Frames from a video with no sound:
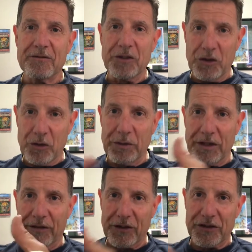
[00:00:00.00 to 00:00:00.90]
you'll be the
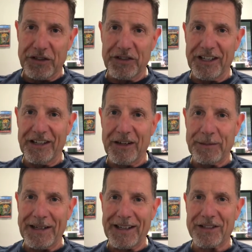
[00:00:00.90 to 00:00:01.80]
first to see it on
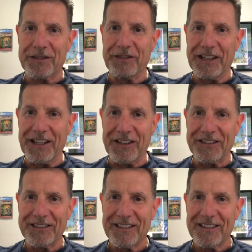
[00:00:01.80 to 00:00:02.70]
my next video.
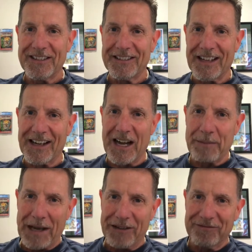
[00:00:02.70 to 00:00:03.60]
Doc Hop out.